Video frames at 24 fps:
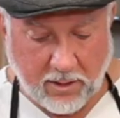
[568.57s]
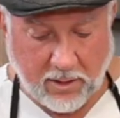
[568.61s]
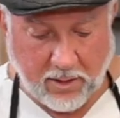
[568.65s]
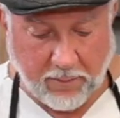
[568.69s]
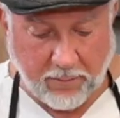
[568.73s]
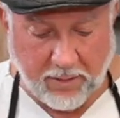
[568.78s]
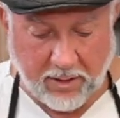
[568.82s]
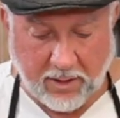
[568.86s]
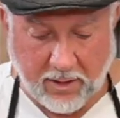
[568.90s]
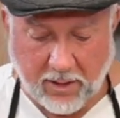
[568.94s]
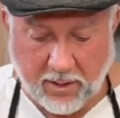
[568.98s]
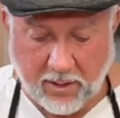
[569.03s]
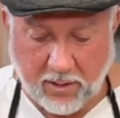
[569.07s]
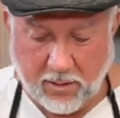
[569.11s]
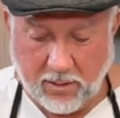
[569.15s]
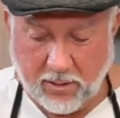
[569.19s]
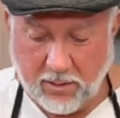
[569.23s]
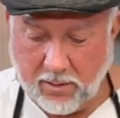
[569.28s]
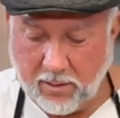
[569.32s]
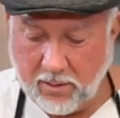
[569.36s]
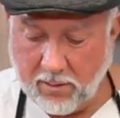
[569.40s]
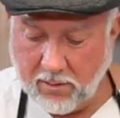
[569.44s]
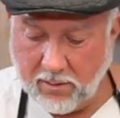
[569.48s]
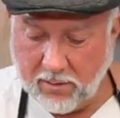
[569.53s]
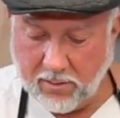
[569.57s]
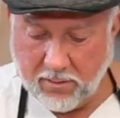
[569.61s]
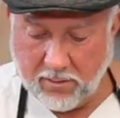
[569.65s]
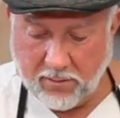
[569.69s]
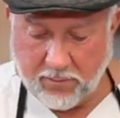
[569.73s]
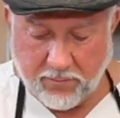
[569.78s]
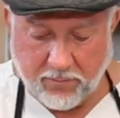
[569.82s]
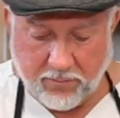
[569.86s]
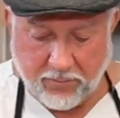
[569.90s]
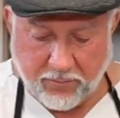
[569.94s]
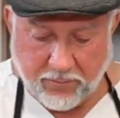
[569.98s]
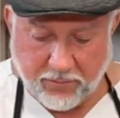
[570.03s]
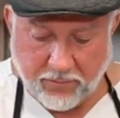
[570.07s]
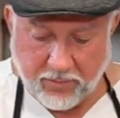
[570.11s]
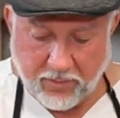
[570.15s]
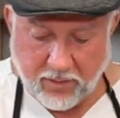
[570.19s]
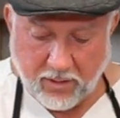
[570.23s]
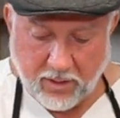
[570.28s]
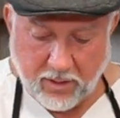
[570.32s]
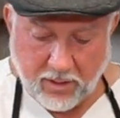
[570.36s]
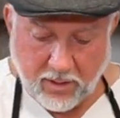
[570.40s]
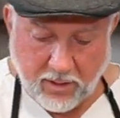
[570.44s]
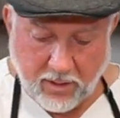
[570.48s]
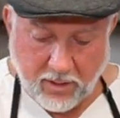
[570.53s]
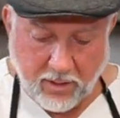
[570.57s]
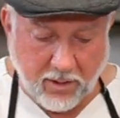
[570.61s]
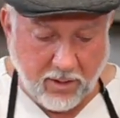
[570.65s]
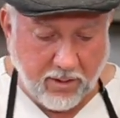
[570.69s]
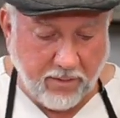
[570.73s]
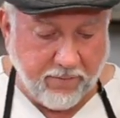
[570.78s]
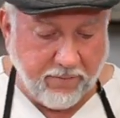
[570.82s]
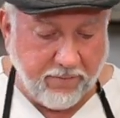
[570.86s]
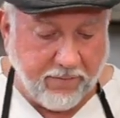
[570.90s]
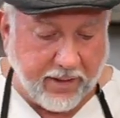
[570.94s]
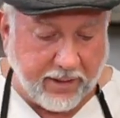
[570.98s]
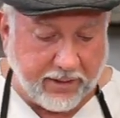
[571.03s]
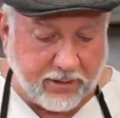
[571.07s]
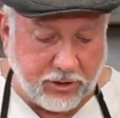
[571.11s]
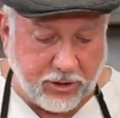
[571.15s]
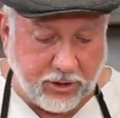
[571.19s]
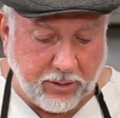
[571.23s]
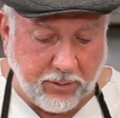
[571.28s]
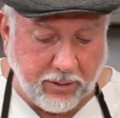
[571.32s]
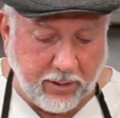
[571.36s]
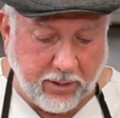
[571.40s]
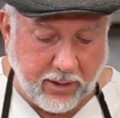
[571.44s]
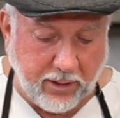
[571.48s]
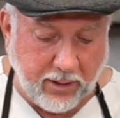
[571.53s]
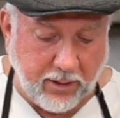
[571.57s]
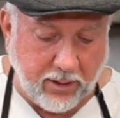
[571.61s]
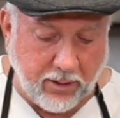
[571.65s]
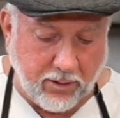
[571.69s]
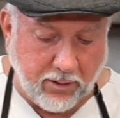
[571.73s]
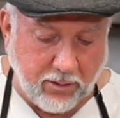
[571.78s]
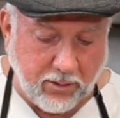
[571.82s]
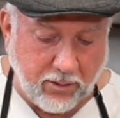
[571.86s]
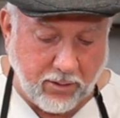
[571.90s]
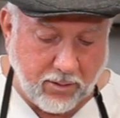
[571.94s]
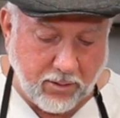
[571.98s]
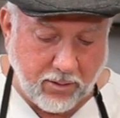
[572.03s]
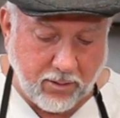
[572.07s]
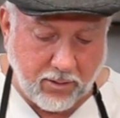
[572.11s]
Let me get a little veggie here.